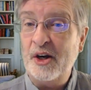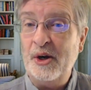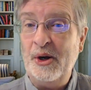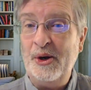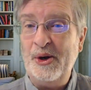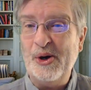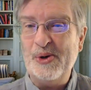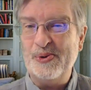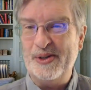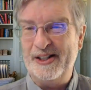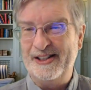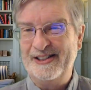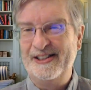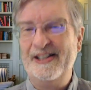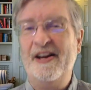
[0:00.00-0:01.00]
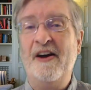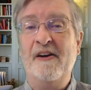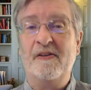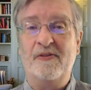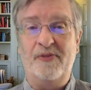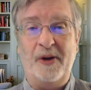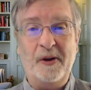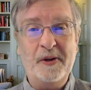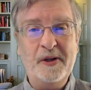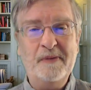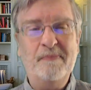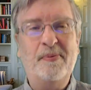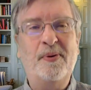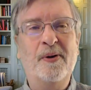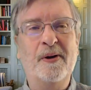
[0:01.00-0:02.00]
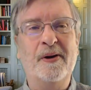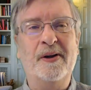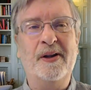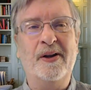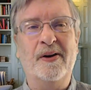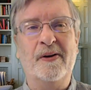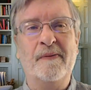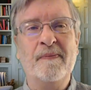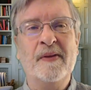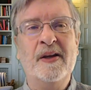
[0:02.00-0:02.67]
Noah. Very important here.